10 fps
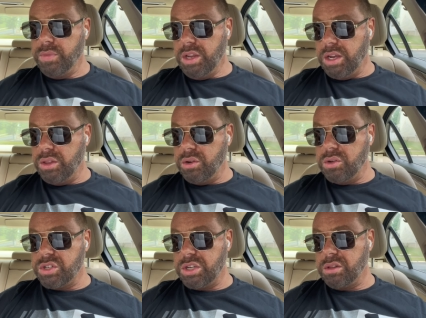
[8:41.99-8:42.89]
and they're
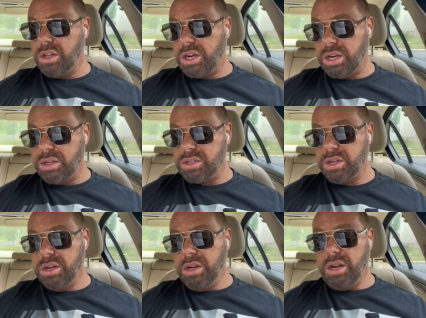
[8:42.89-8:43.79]
using lies
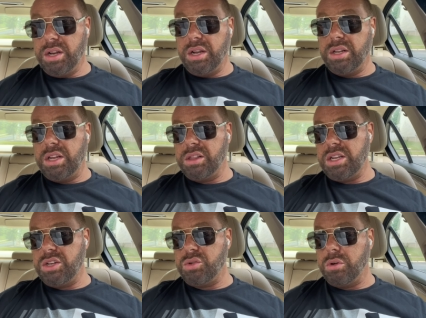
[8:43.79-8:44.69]
and, and they
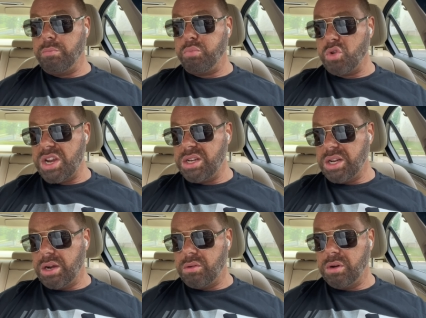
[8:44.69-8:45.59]
lead to a
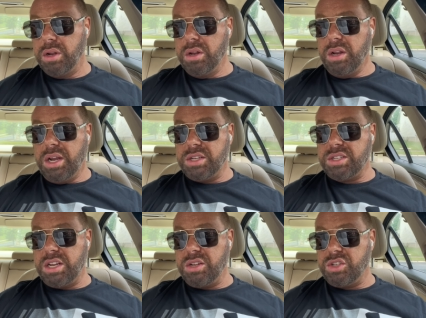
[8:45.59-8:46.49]
breakdown as
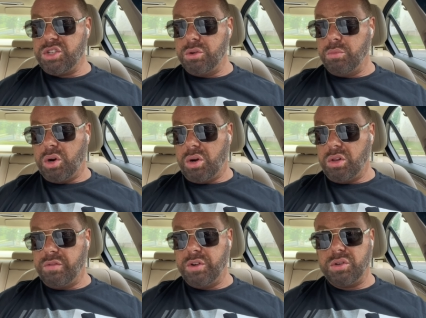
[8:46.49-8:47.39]
they consume all
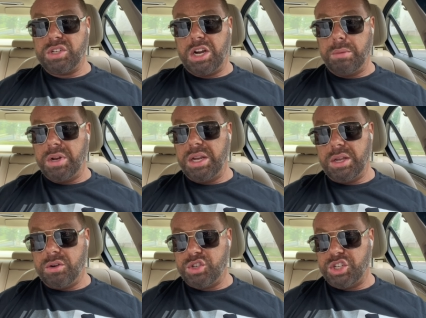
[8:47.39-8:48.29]
of your time and
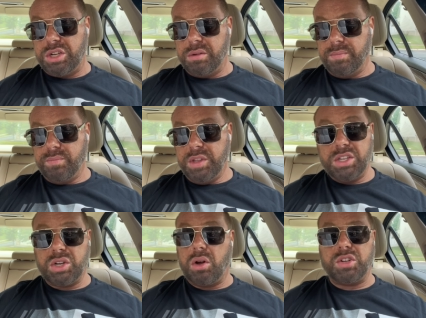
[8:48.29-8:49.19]
energy. It's
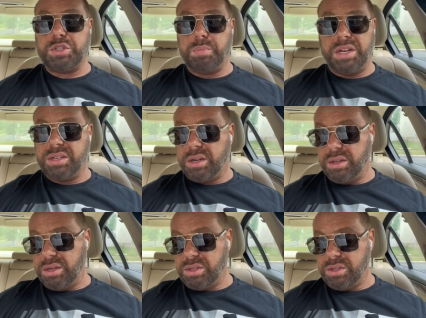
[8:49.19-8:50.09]
all spent on
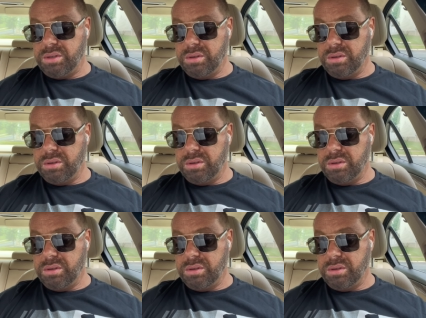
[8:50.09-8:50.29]
this.